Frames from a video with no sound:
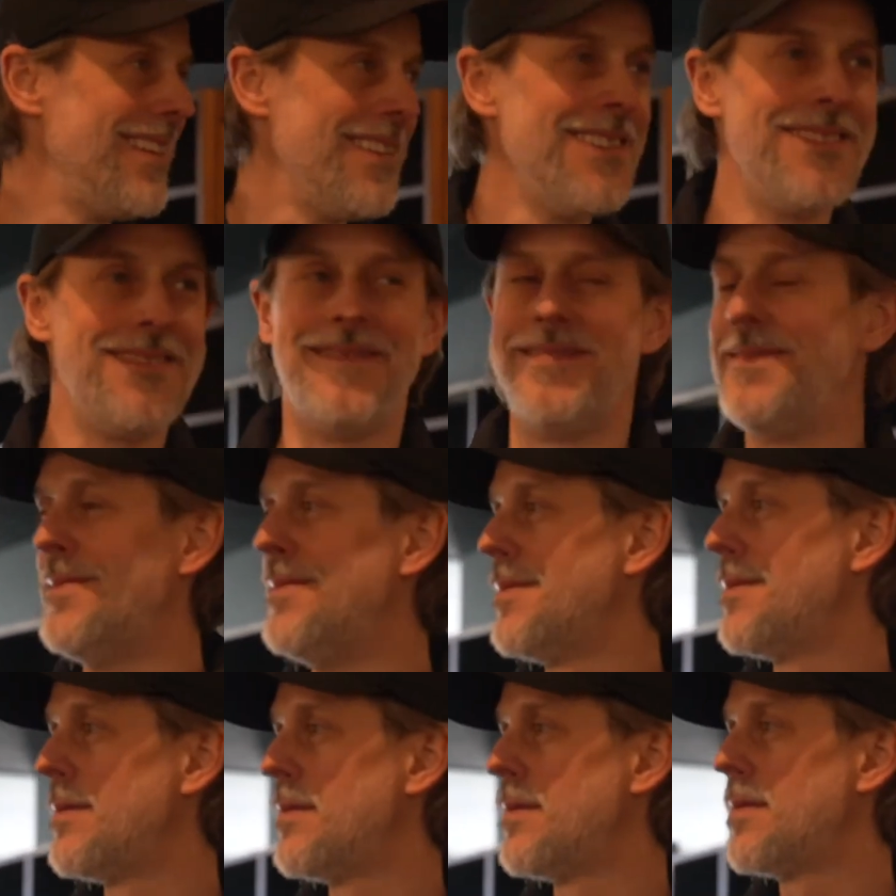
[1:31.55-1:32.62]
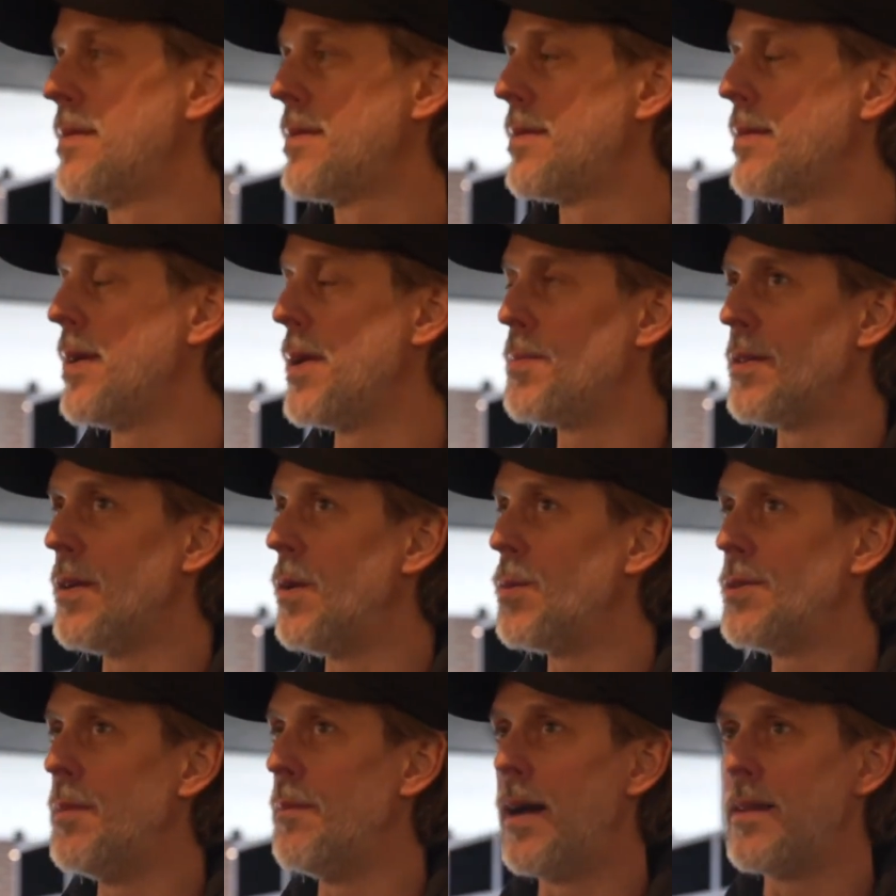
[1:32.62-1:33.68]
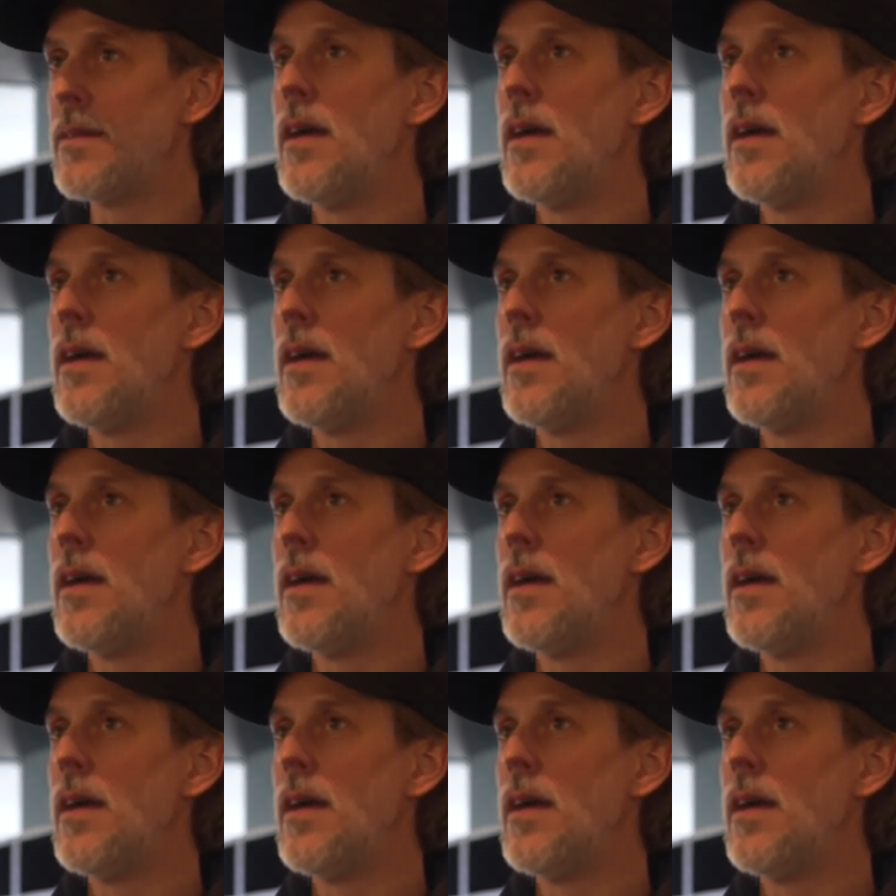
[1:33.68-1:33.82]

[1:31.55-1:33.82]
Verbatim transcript: that we're, we're facing during the, during the